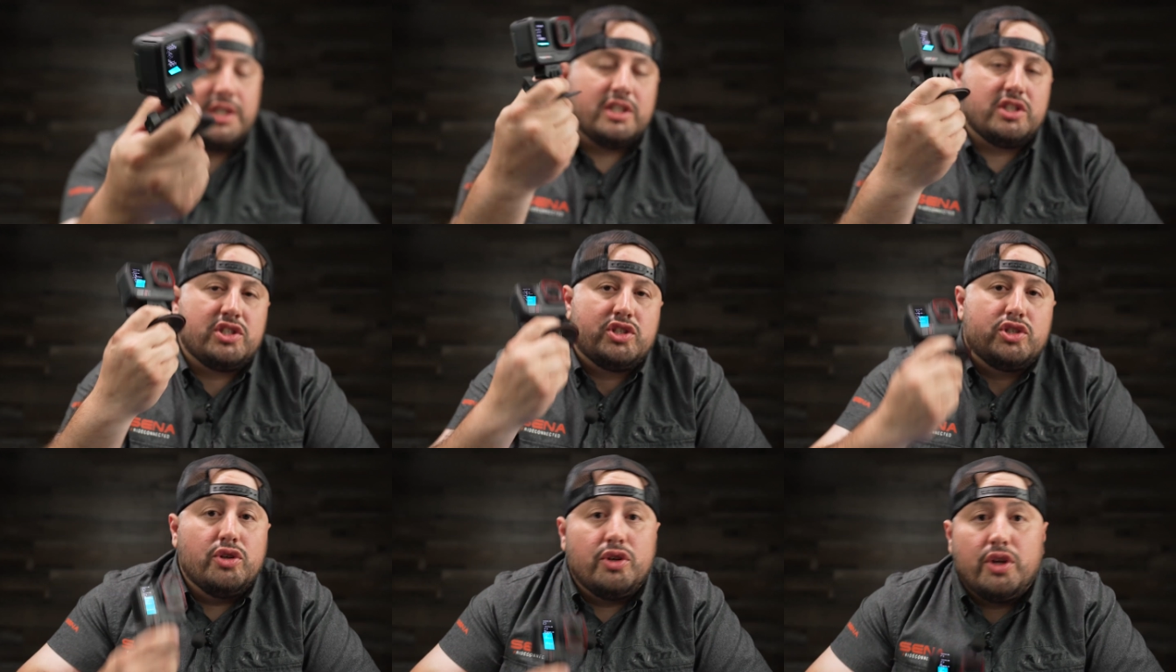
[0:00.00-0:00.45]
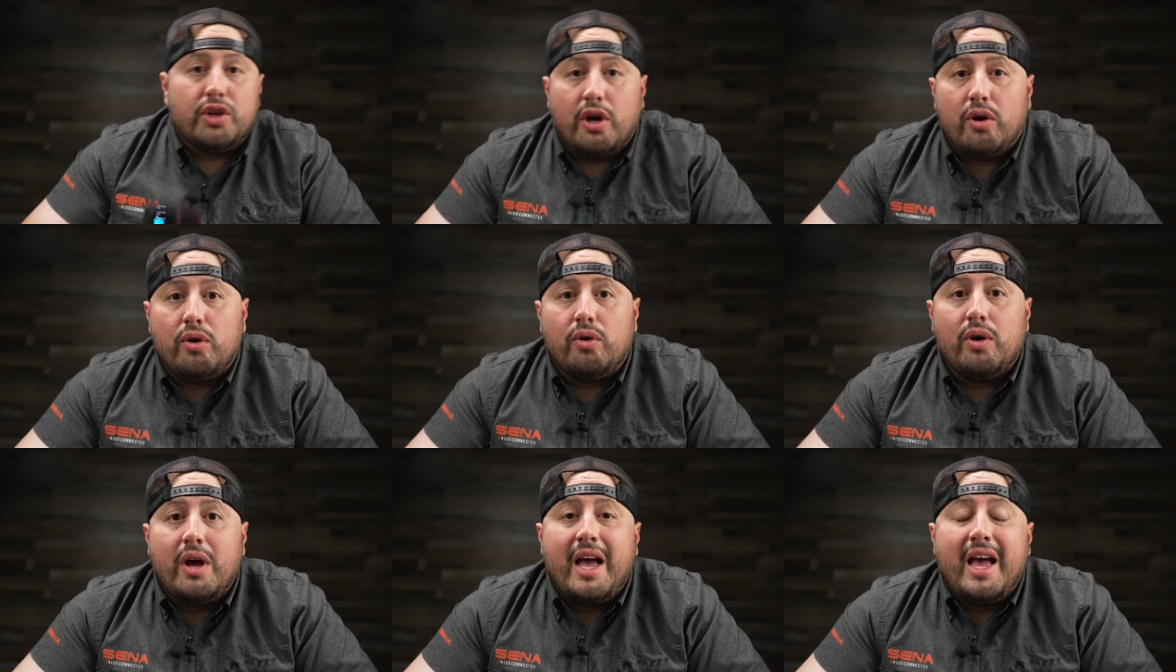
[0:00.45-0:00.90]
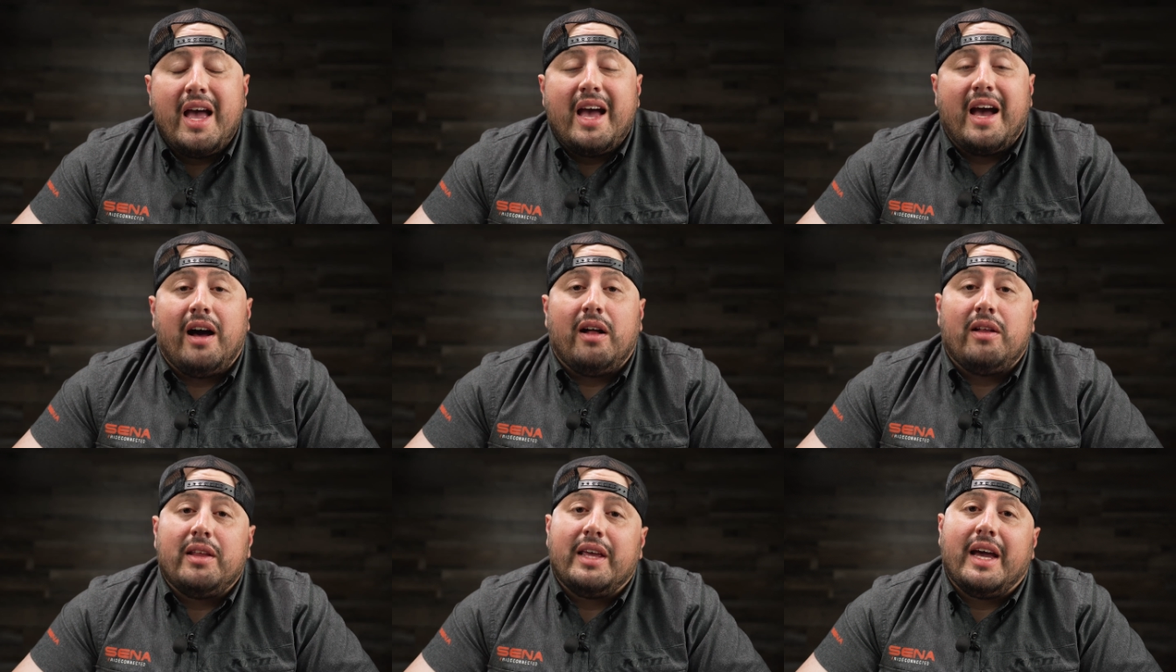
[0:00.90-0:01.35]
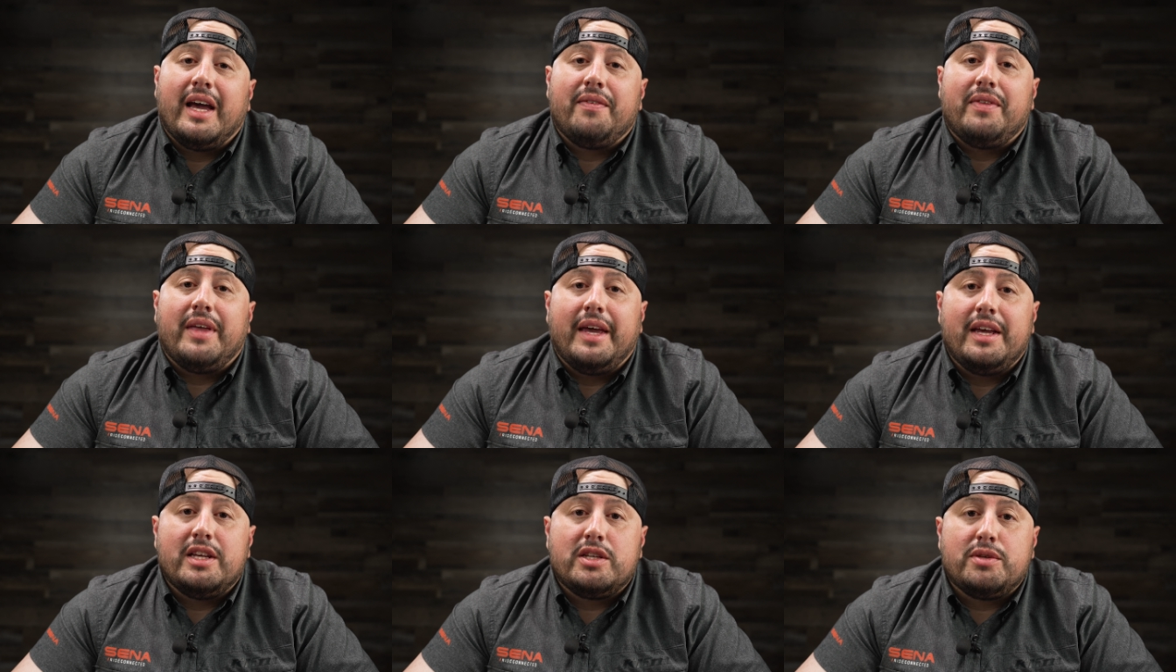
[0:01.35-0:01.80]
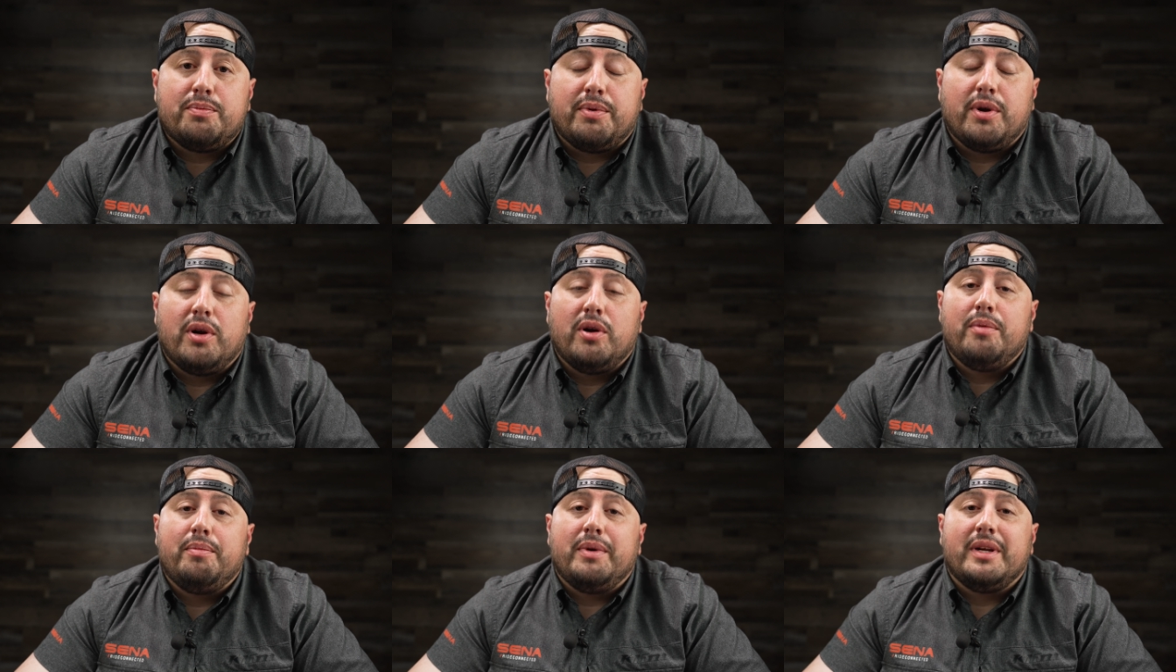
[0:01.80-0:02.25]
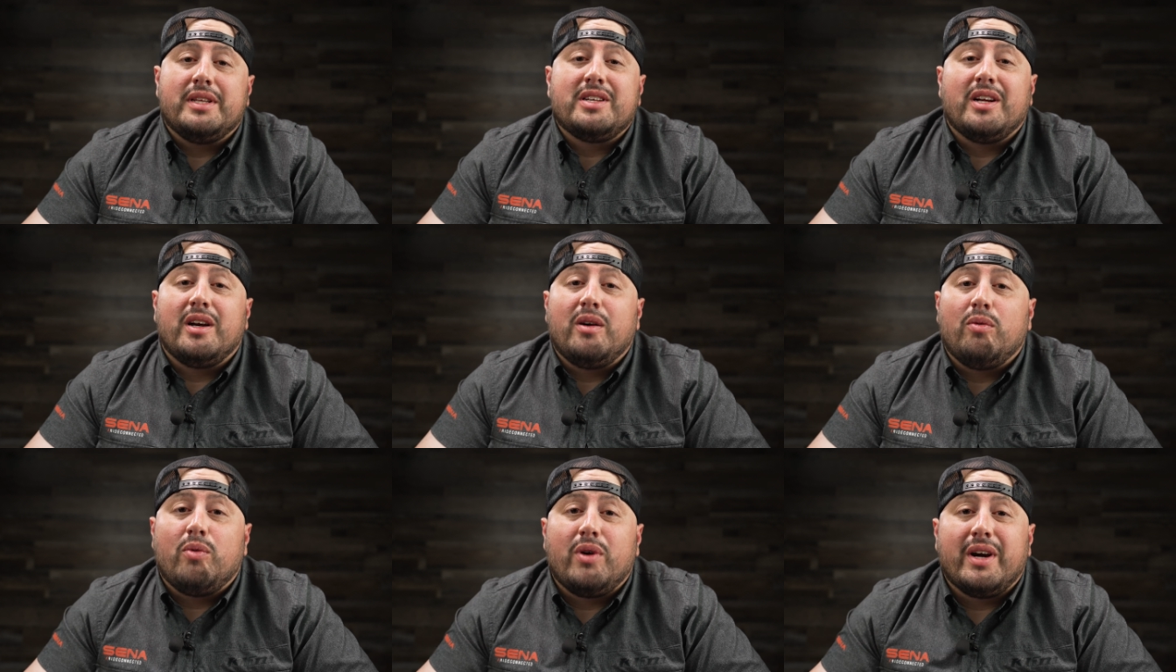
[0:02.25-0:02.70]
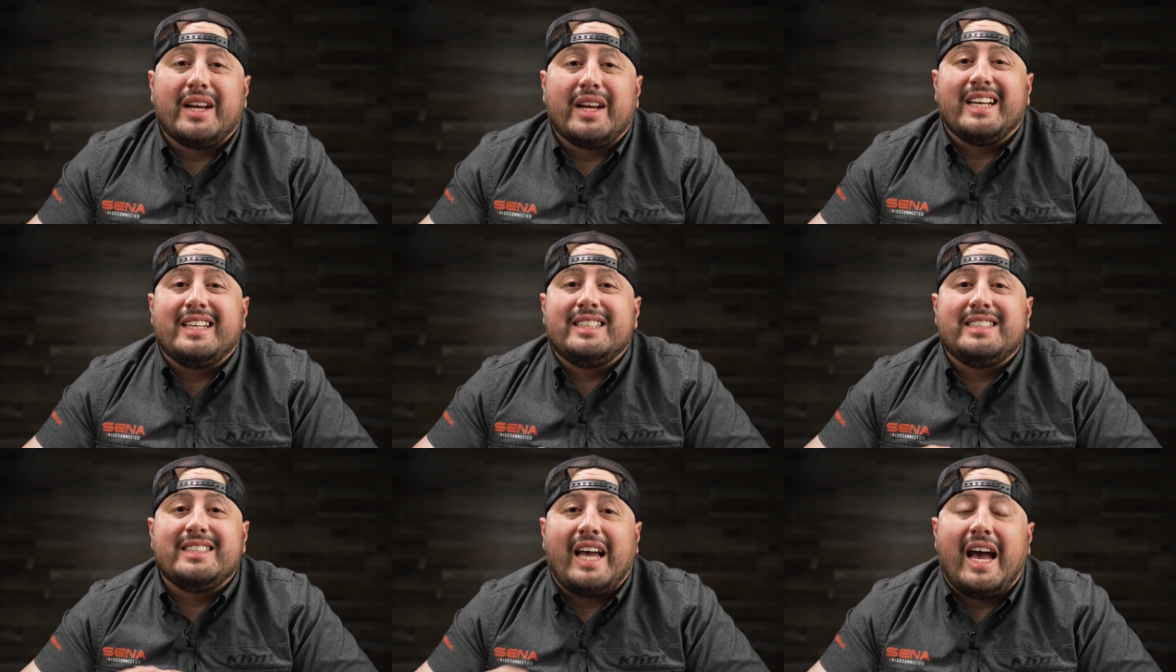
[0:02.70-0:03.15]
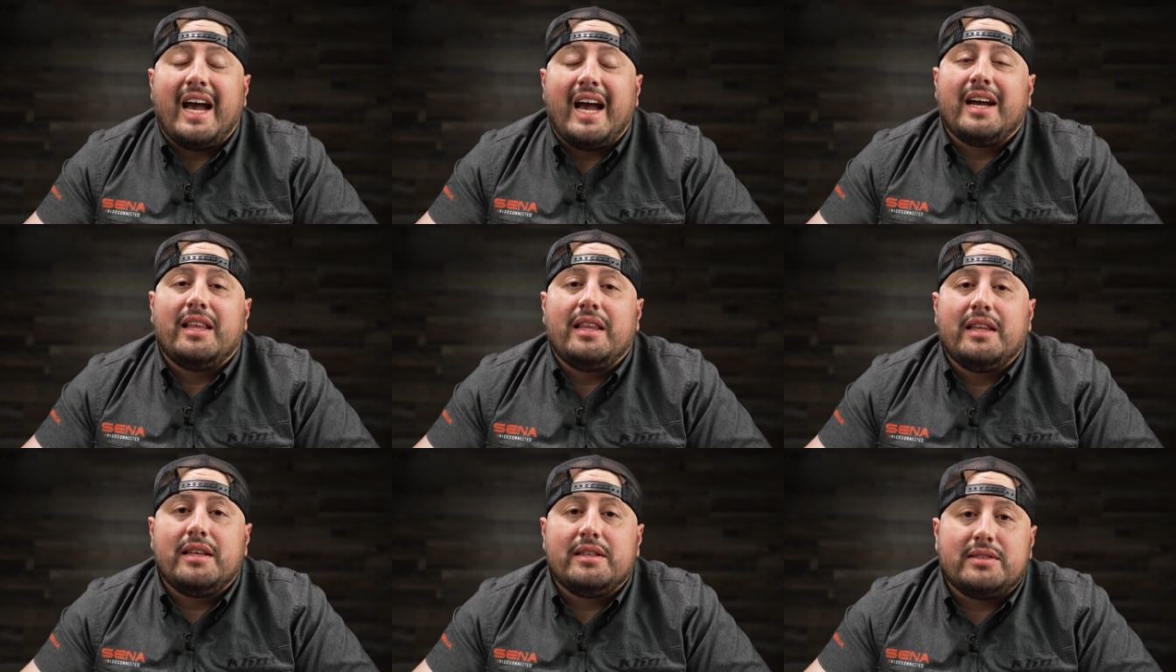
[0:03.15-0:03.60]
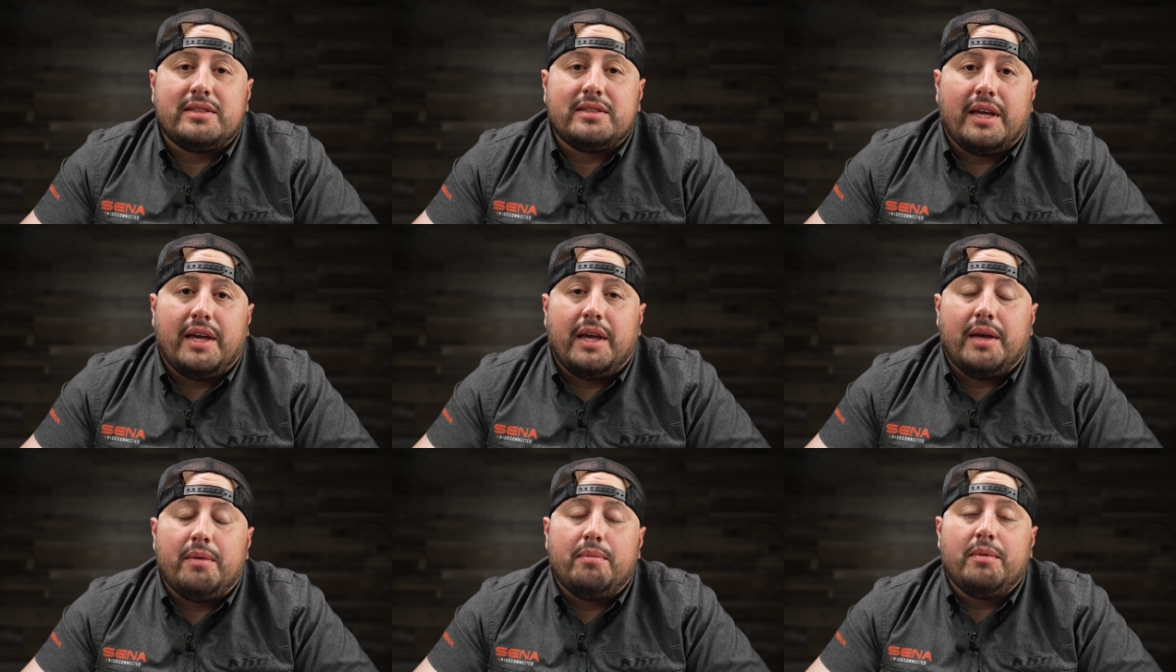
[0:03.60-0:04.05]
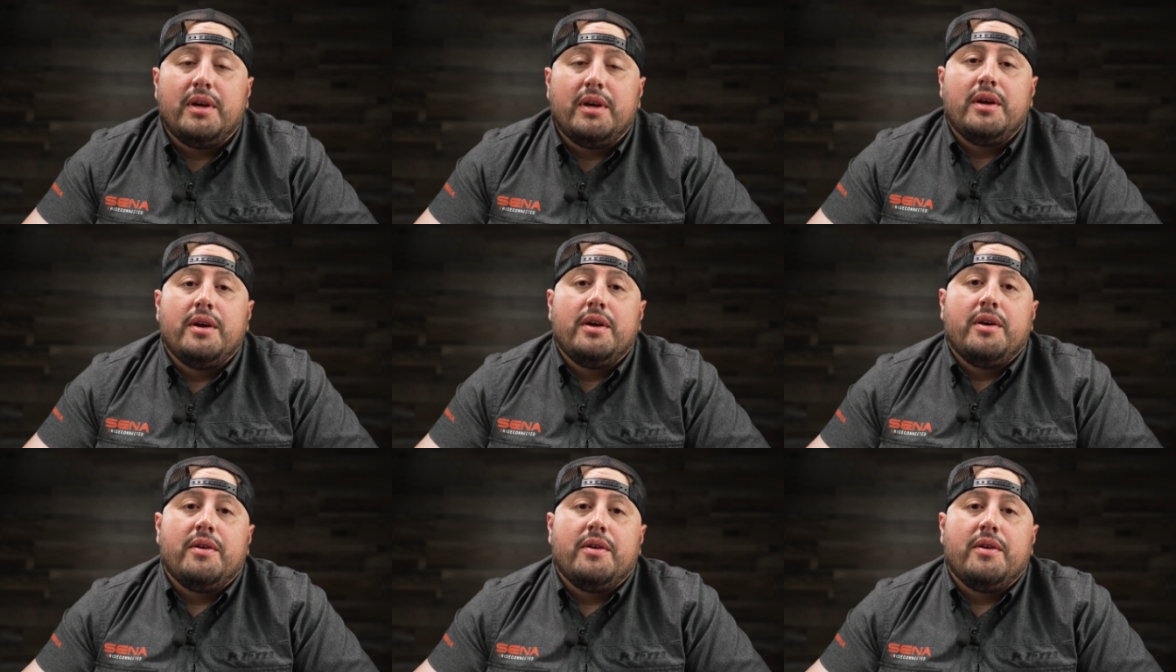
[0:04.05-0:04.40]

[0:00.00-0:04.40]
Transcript: in the studio, I only have the Ace Pro, but it's going to work exactly the same